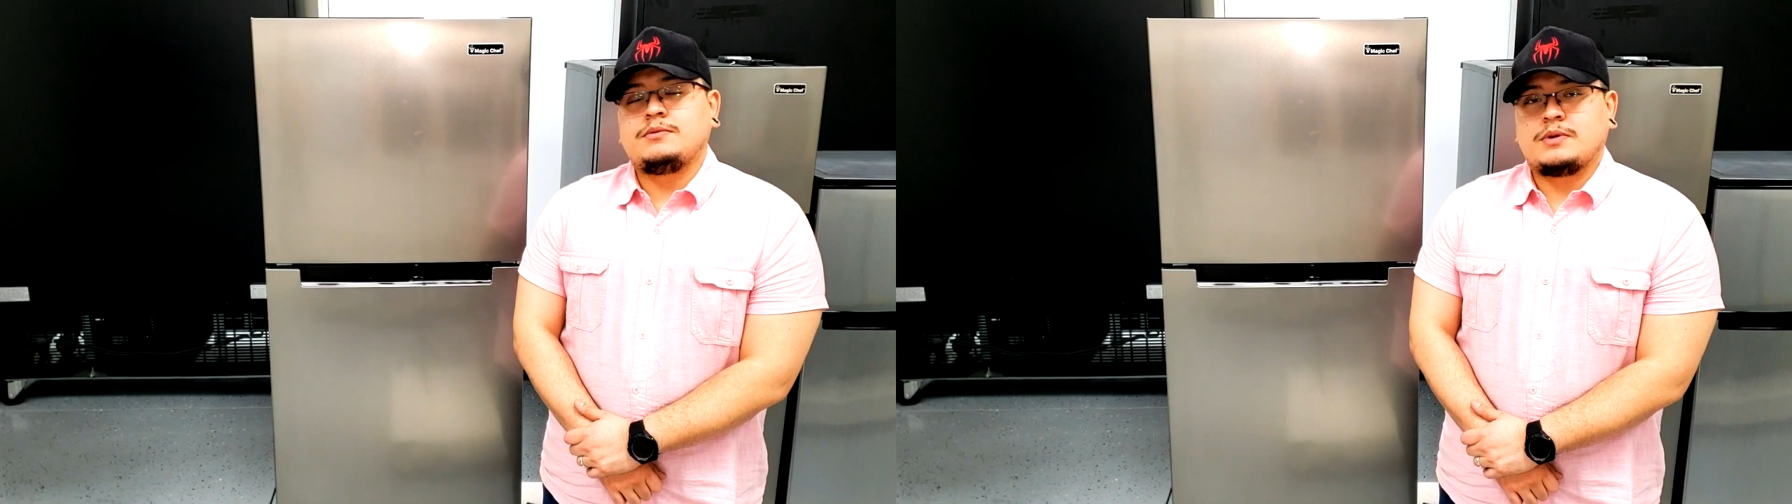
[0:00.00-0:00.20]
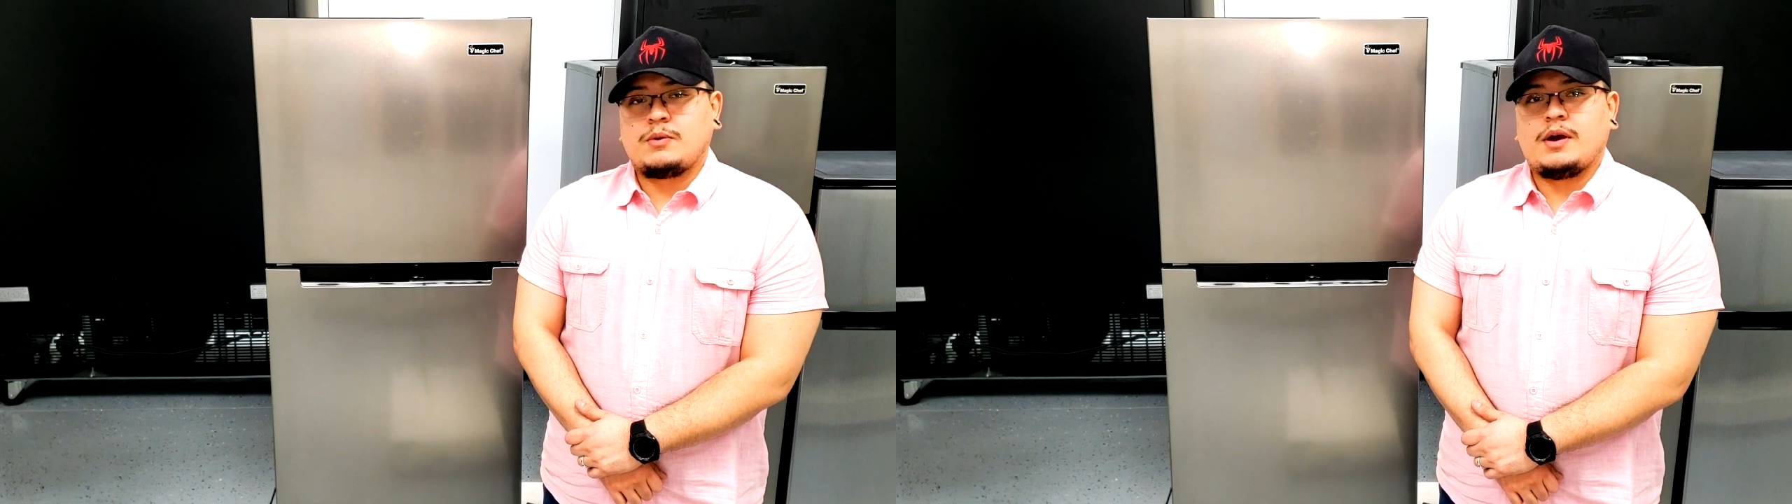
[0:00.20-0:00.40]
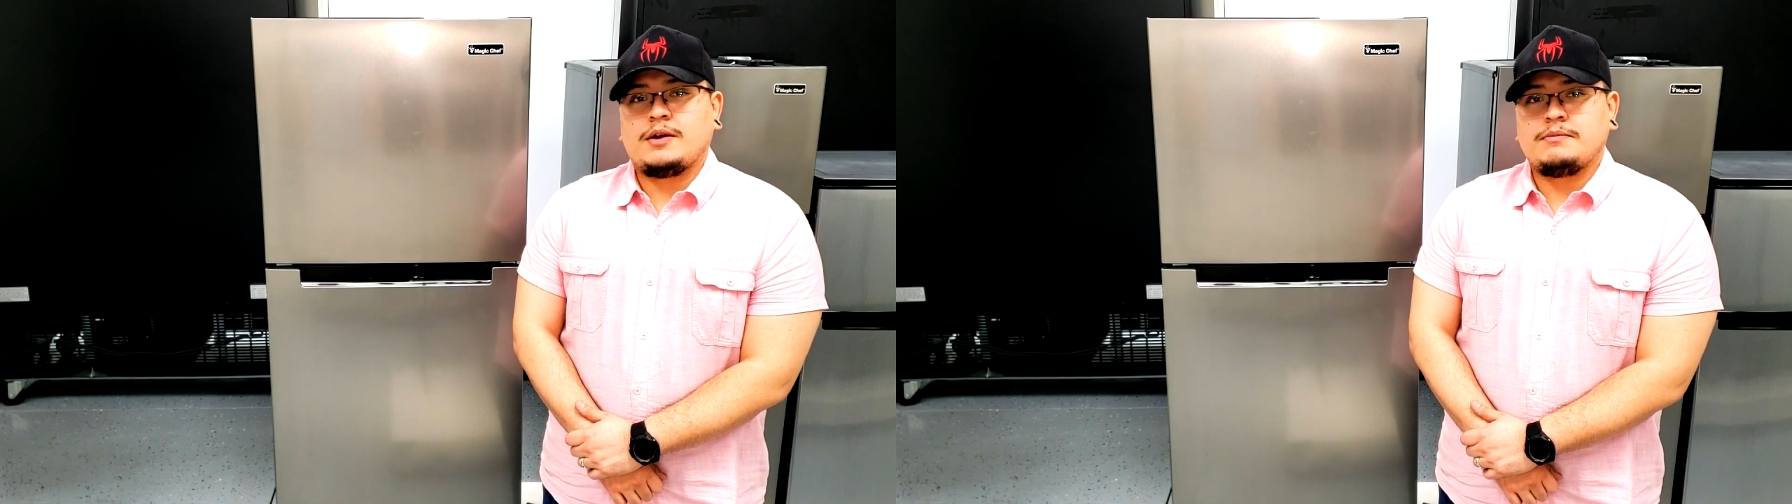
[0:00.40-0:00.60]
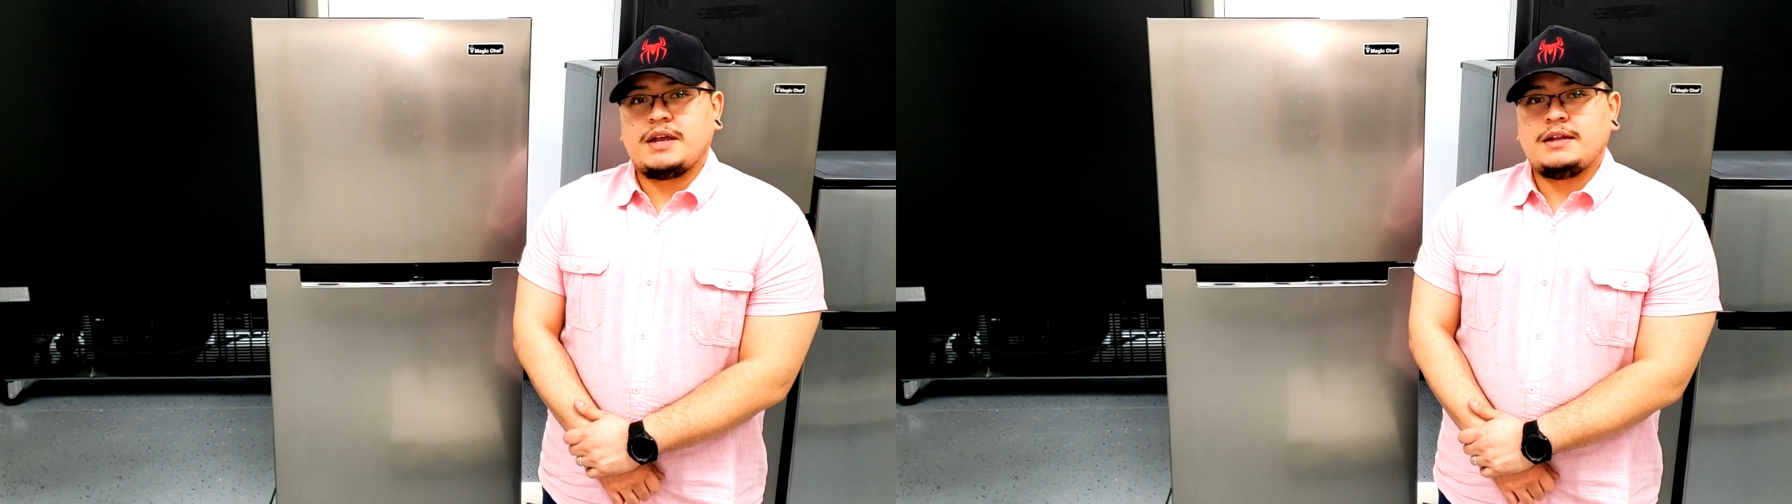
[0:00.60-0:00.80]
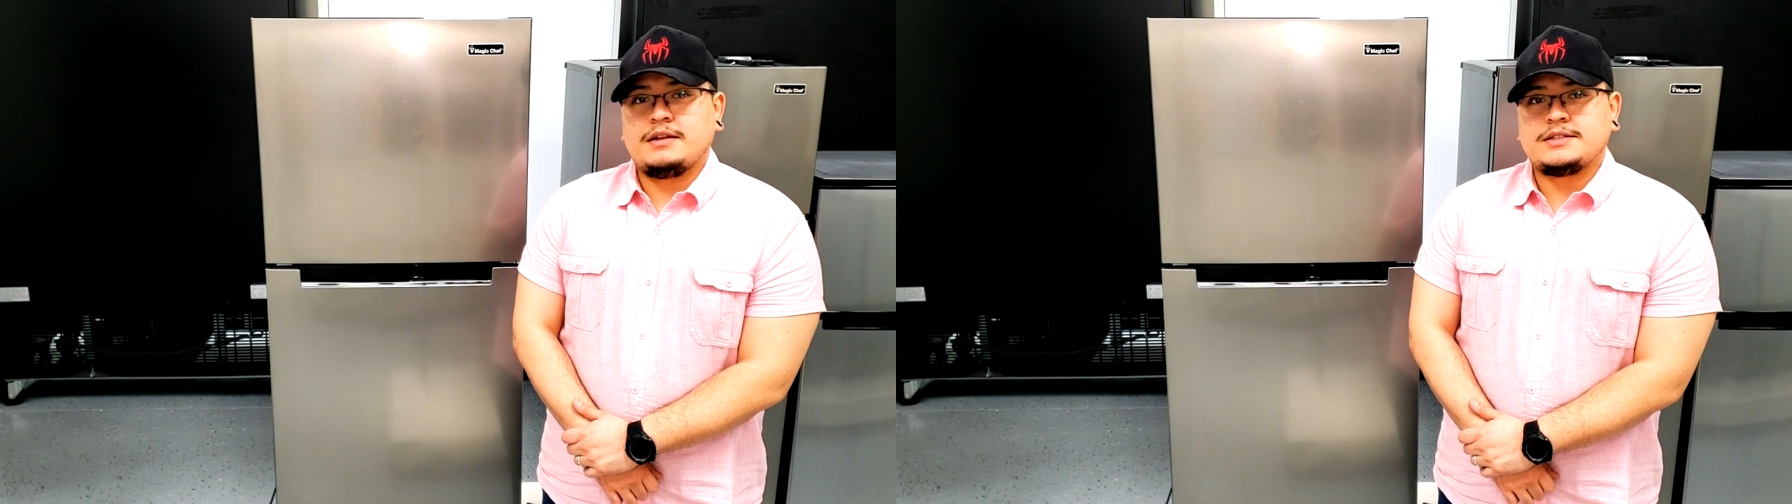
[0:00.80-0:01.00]
required
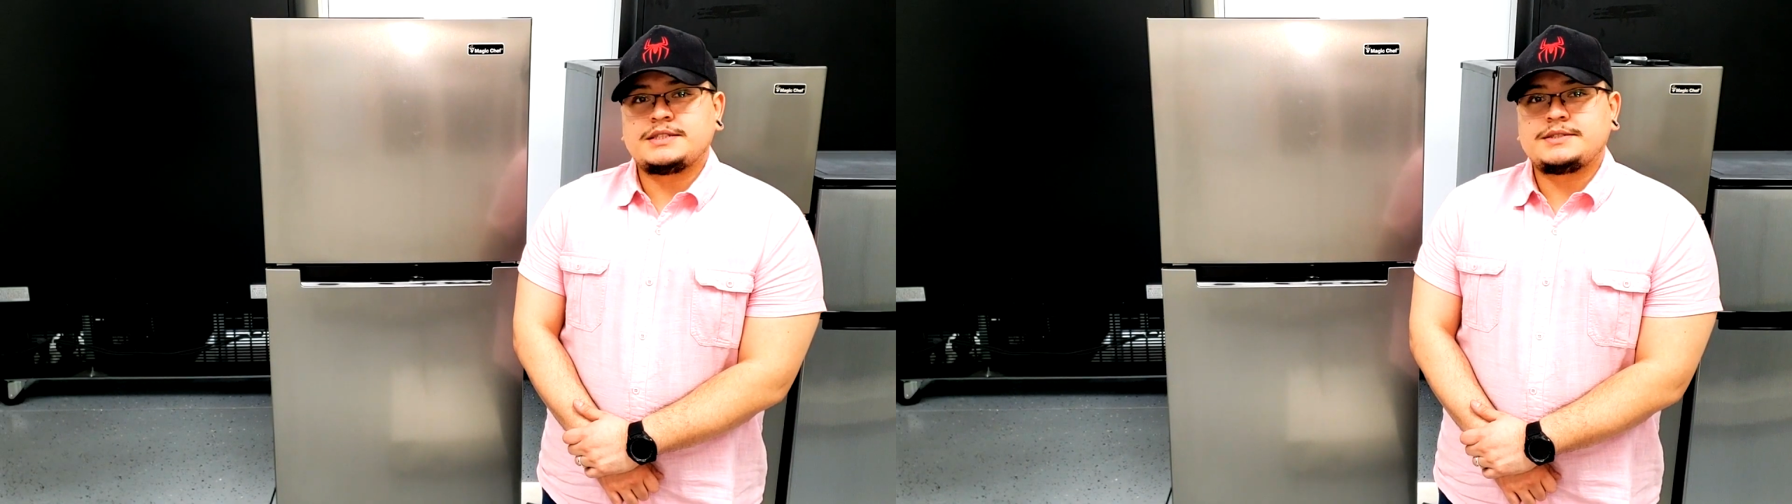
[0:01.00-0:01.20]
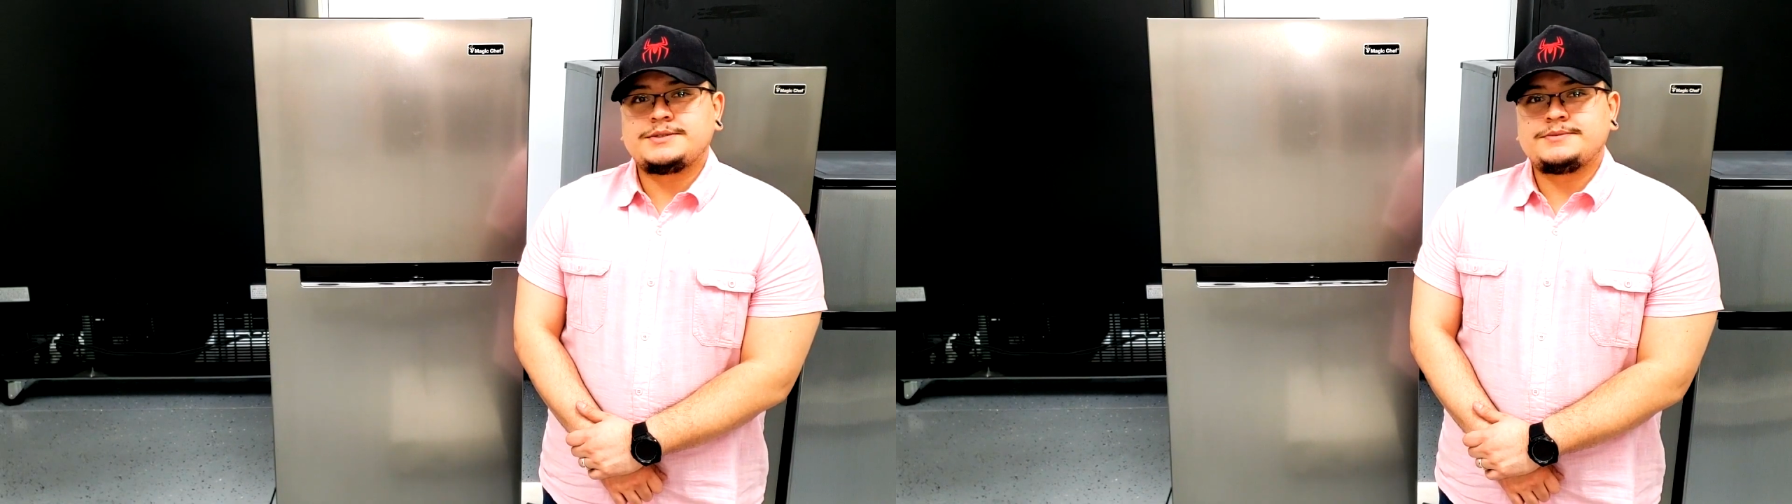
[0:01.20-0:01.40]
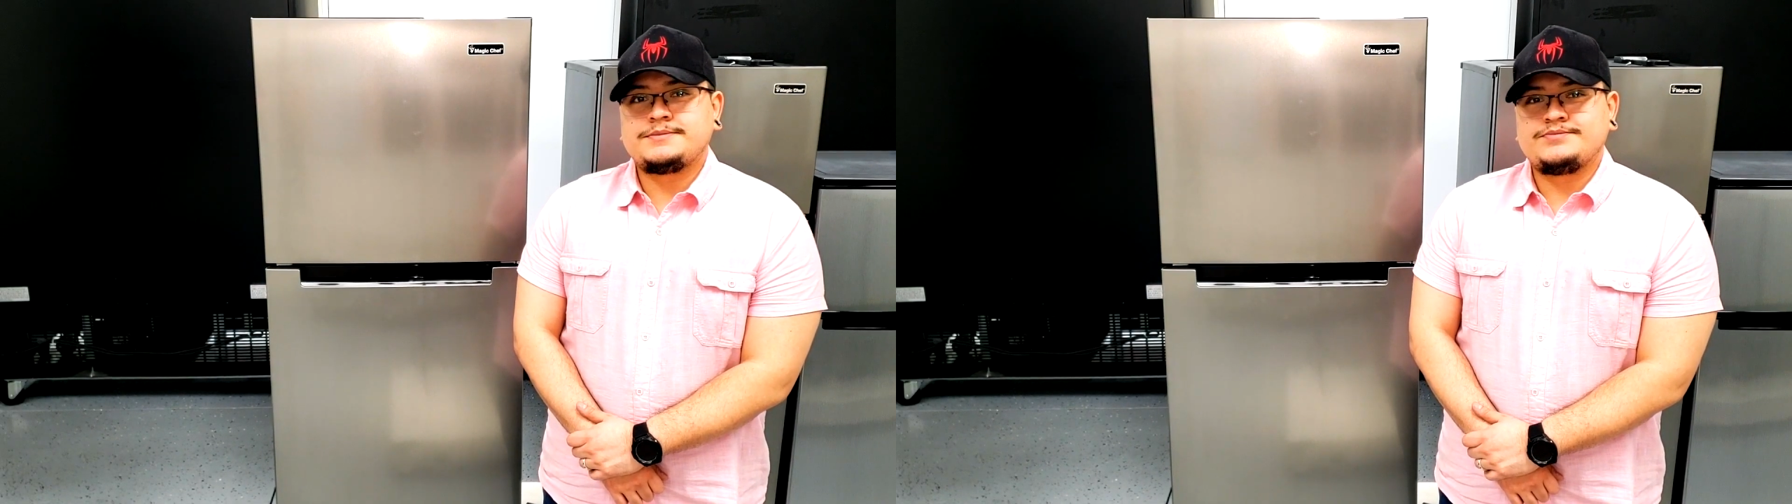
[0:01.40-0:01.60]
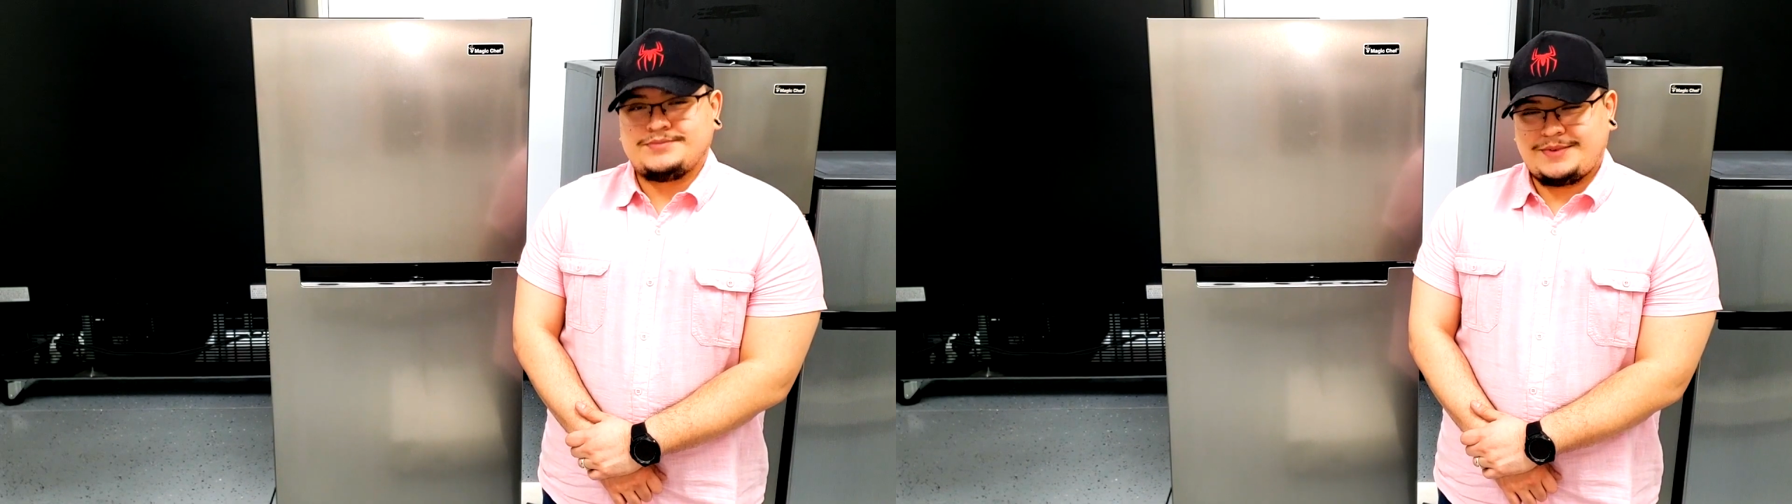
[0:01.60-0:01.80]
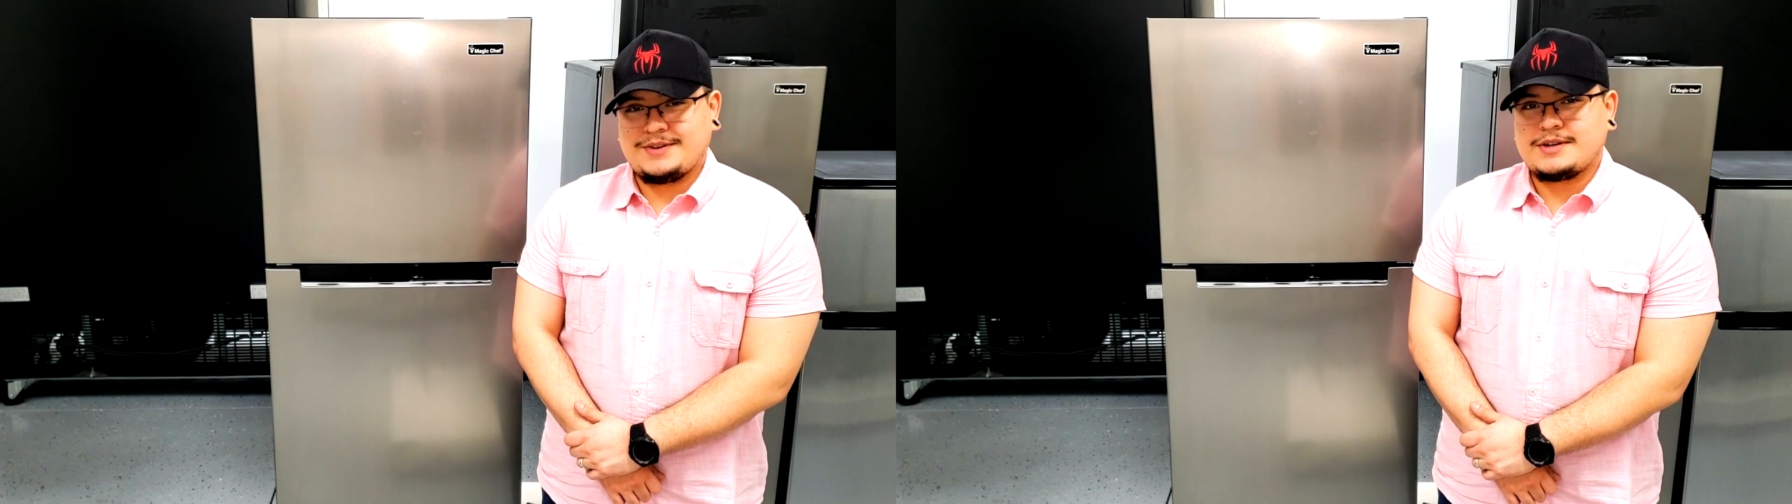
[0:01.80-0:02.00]
maintenance.
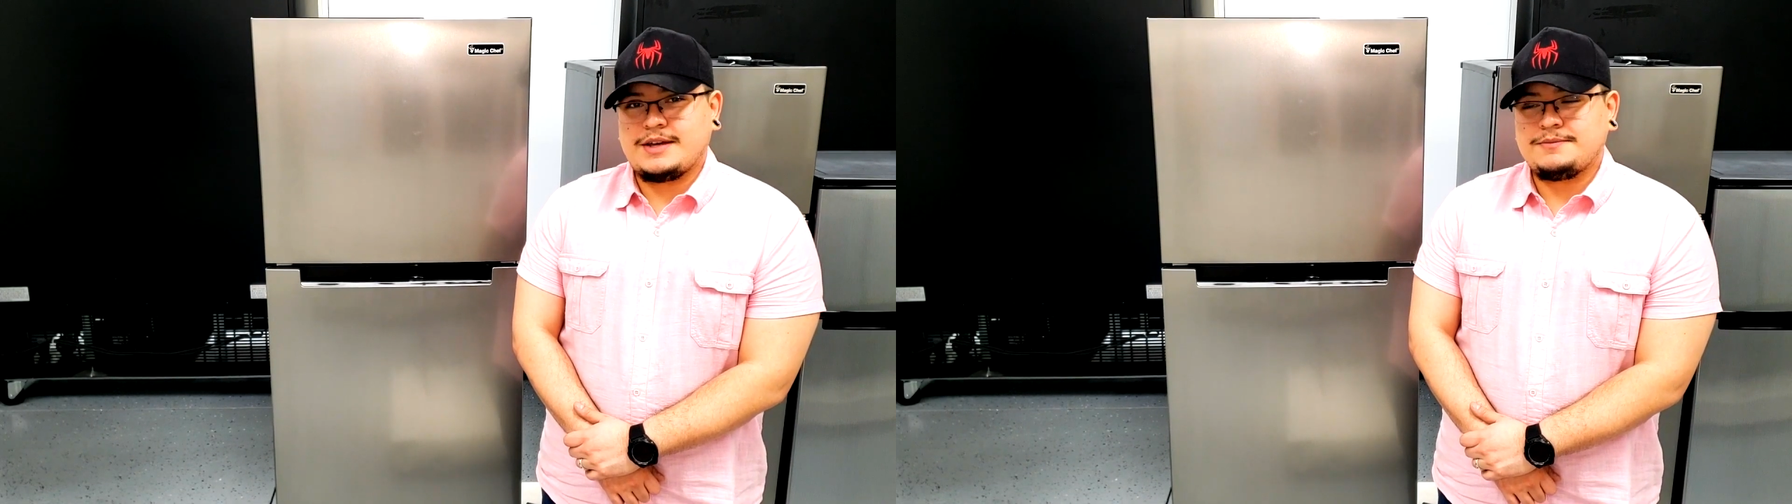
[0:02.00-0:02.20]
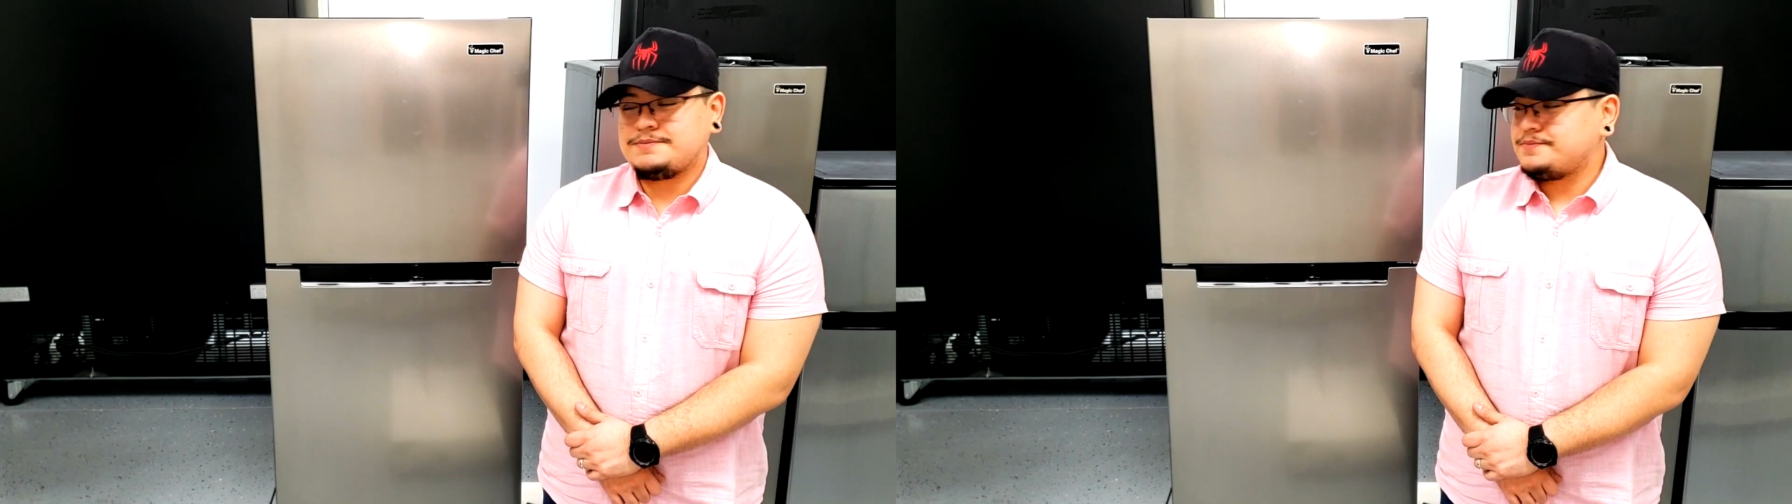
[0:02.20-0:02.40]
Okay.